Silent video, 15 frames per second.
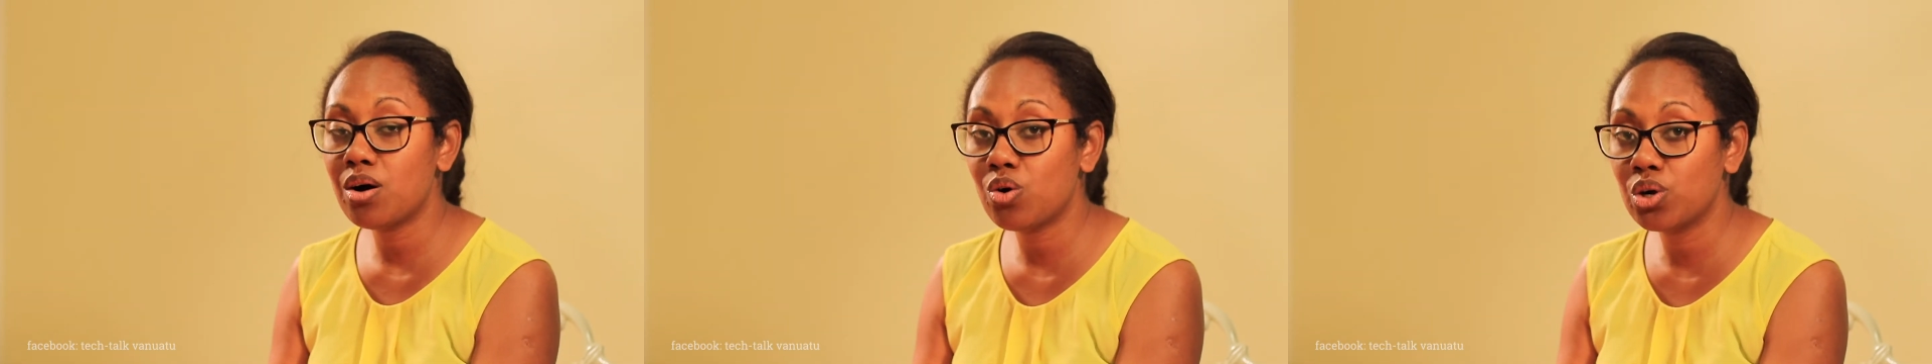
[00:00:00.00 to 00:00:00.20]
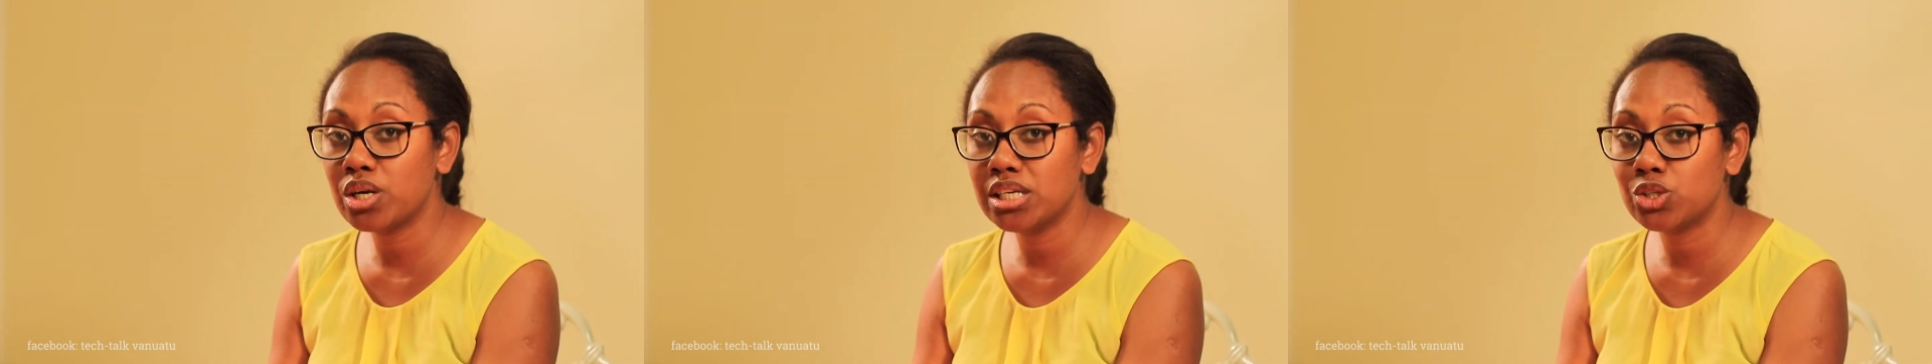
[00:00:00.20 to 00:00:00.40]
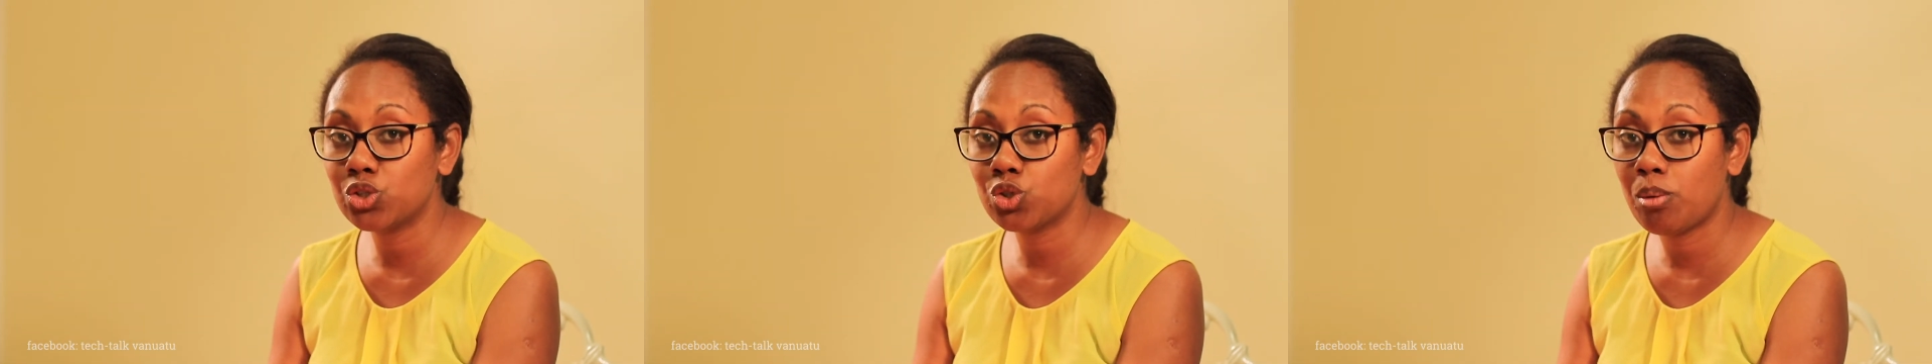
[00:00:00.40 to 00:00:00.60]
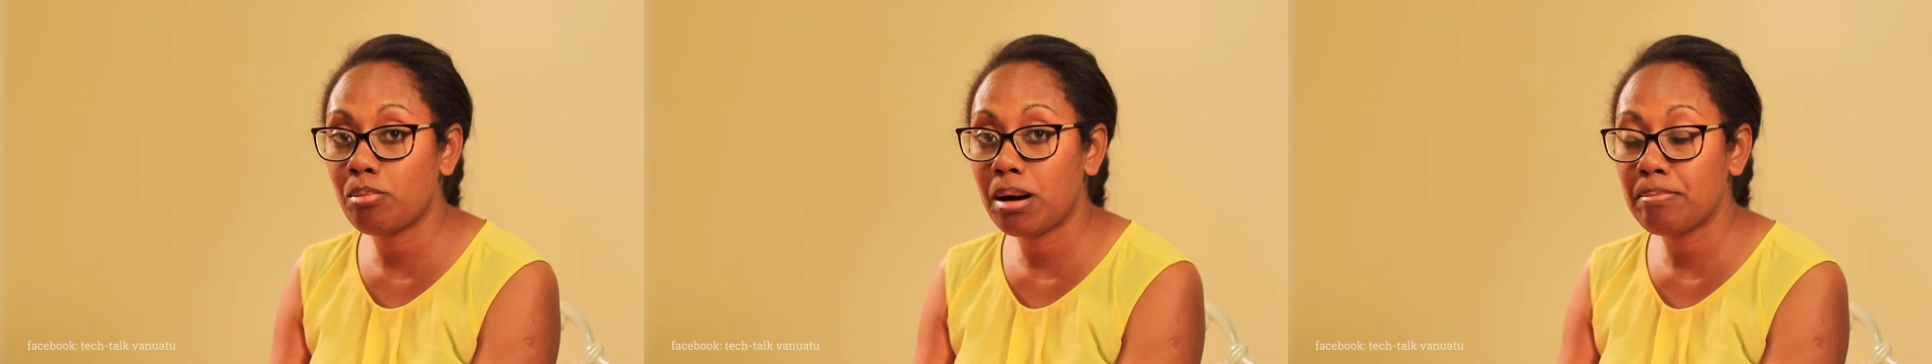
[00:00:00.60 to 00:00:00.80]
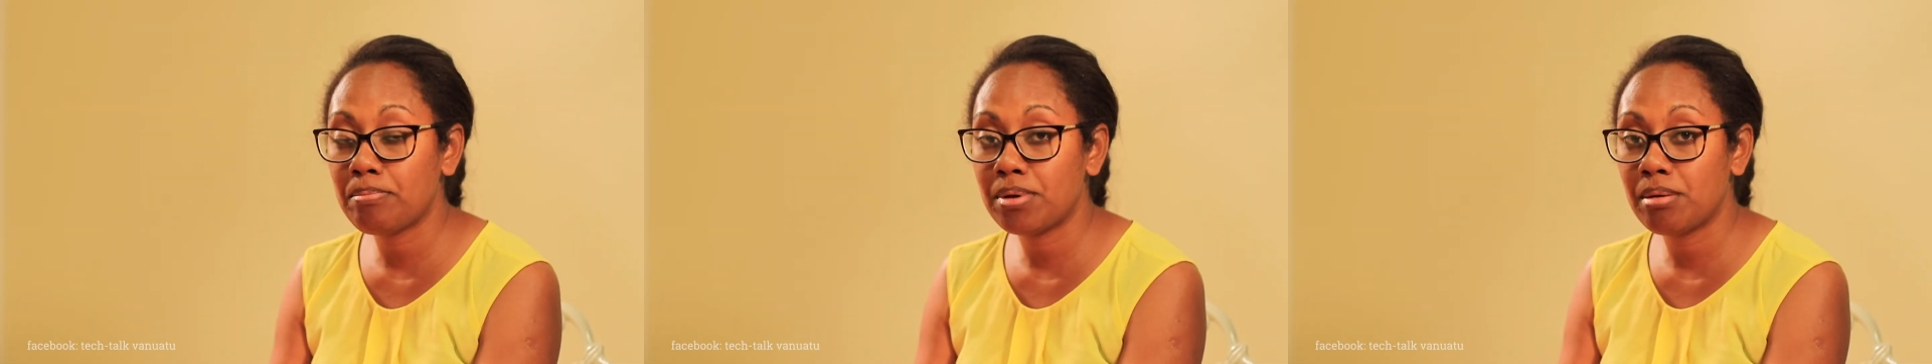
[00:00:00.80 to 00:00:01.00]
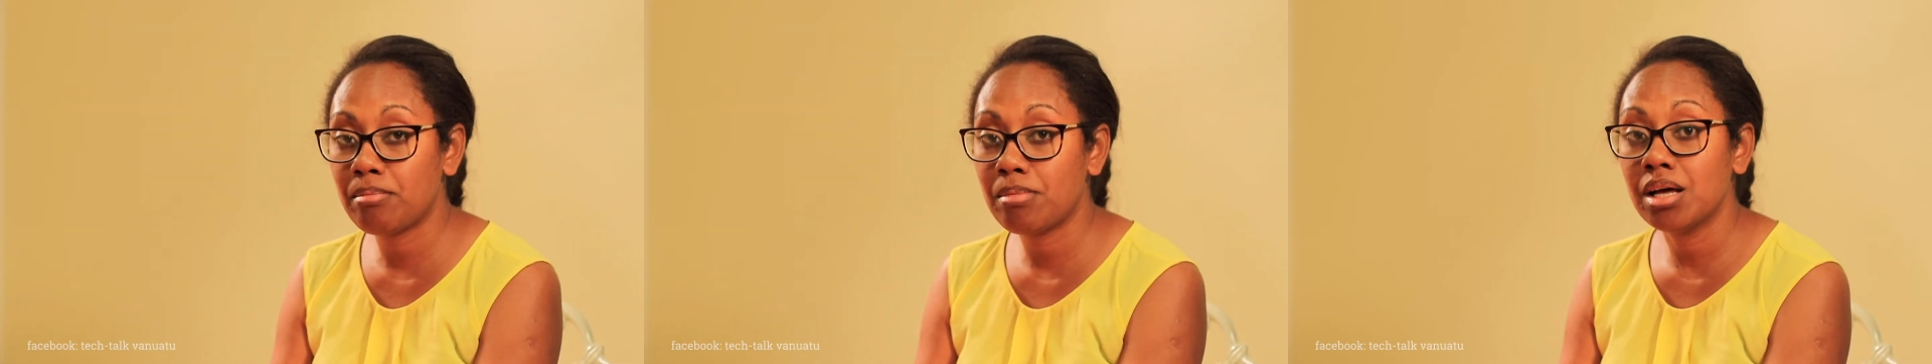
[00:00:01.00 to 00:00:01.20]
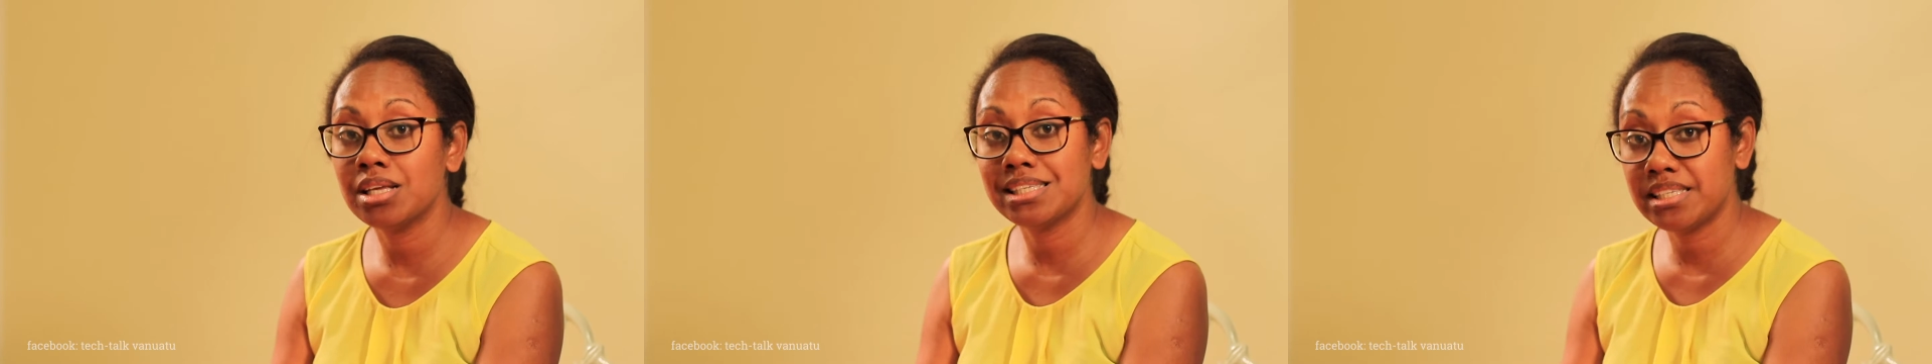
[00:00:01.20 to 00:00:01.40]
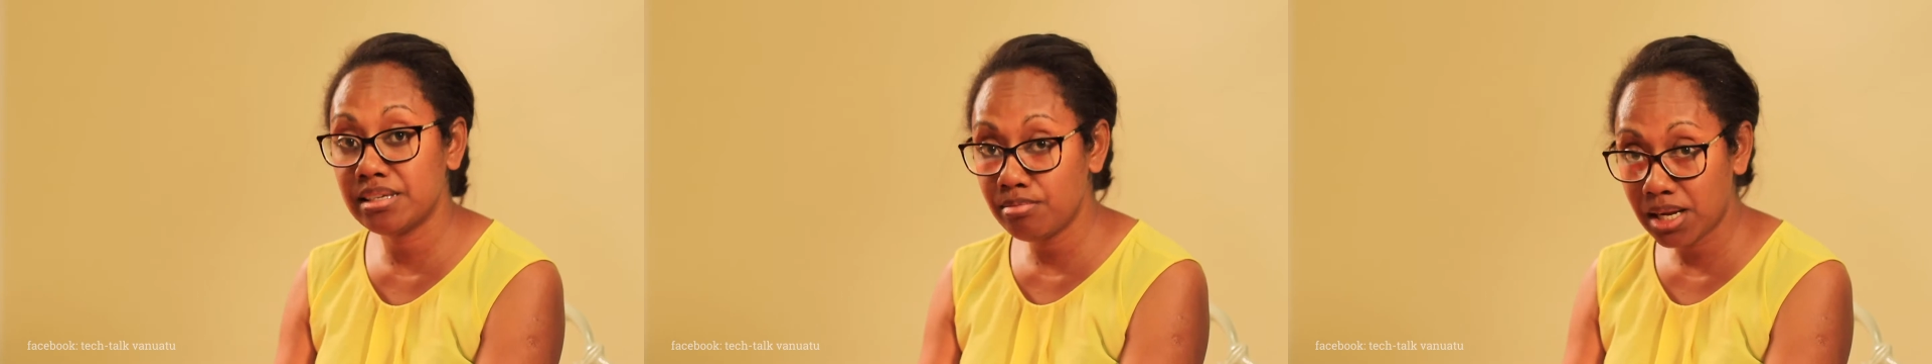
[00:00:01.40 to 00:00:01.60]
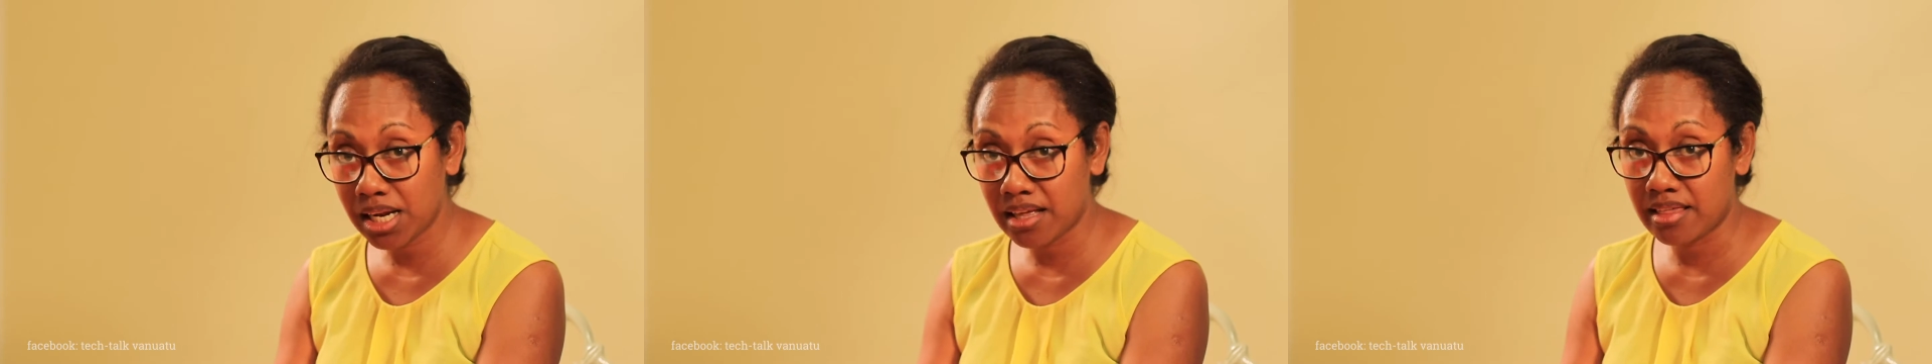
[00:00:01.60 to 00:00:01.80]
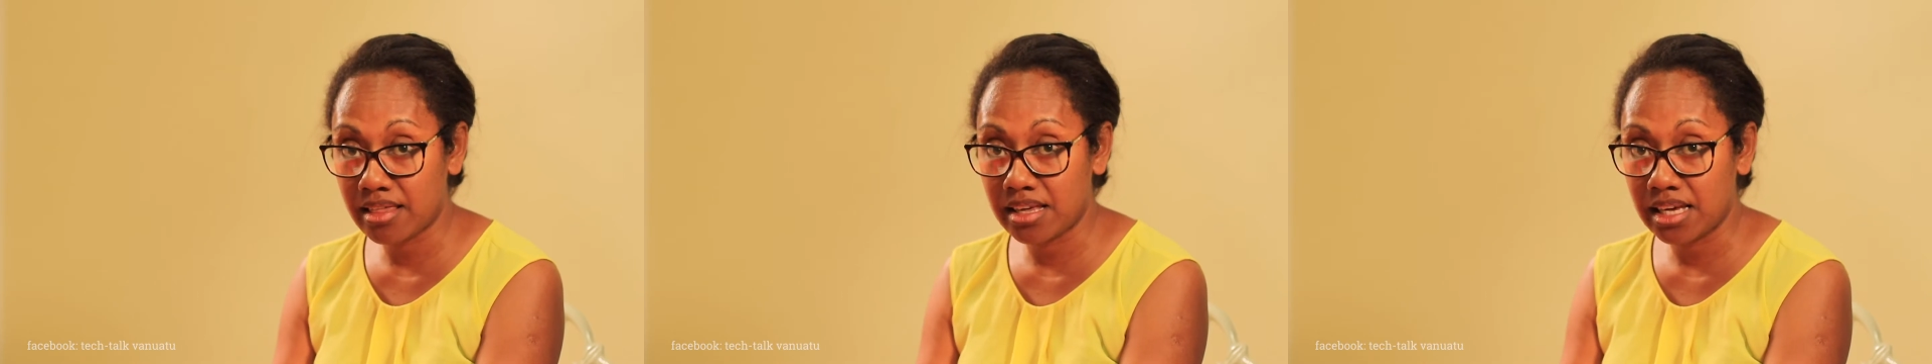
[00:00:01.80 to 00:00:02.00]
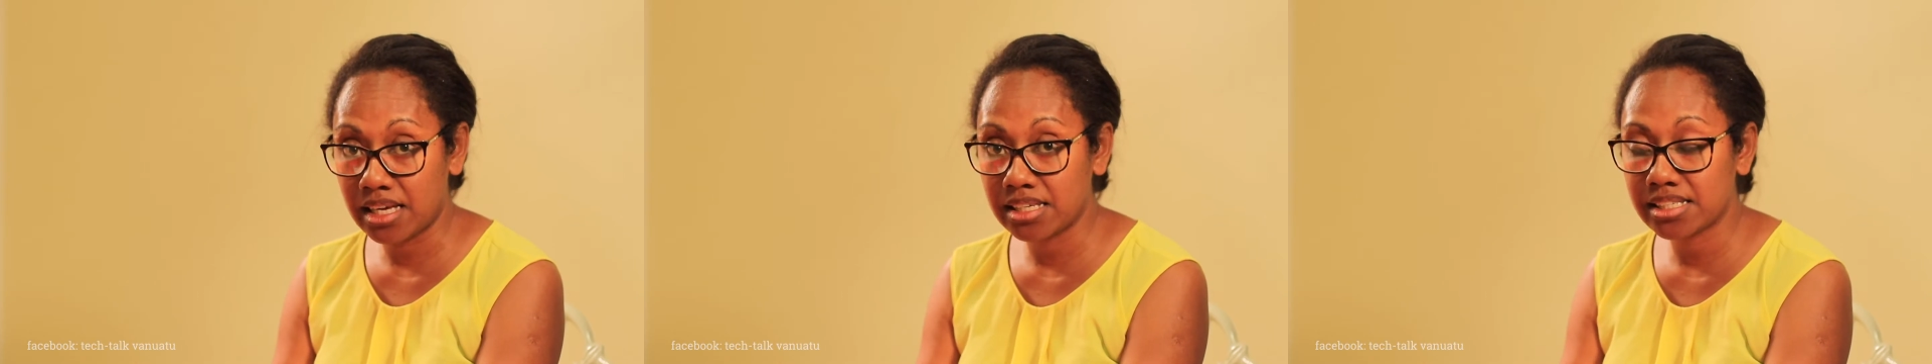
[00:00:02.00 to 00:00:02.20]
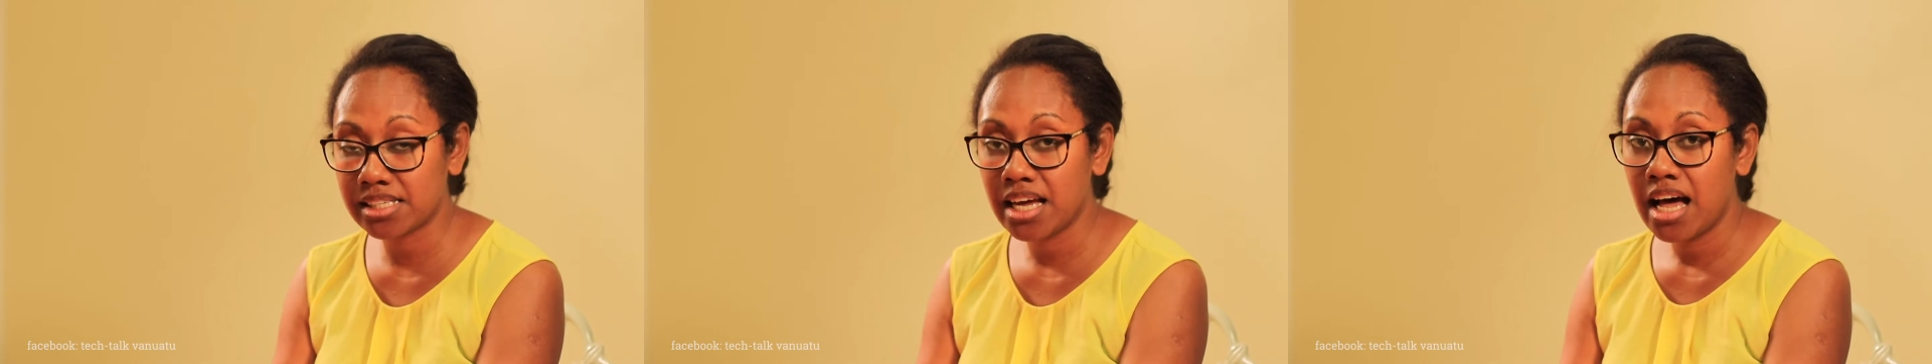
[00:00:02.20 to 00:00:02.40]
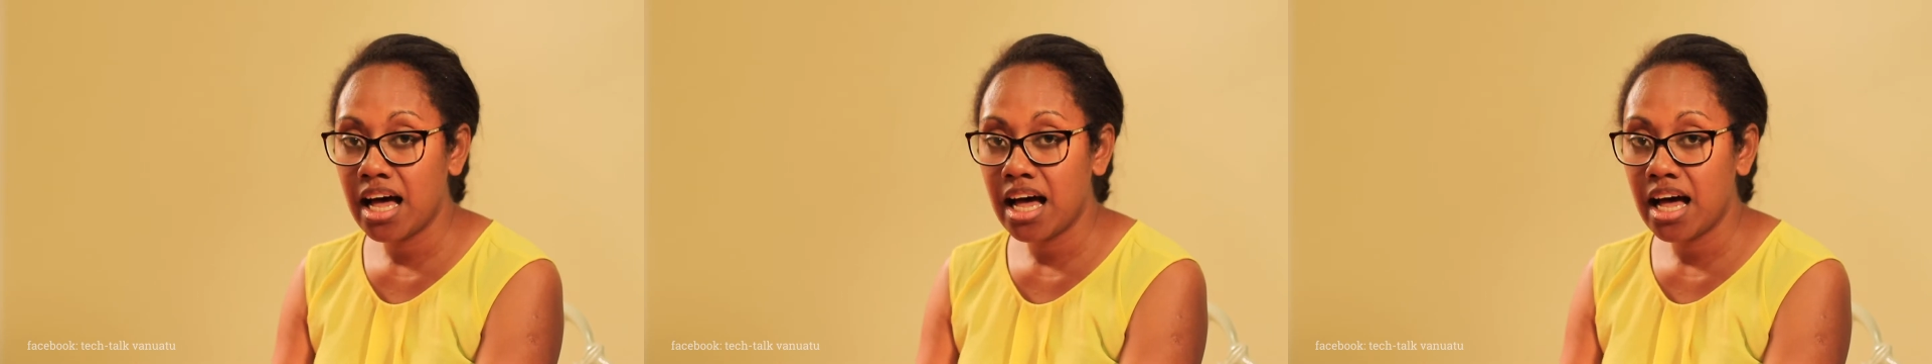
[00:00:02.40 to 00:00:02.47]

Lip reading: only somapem similar things.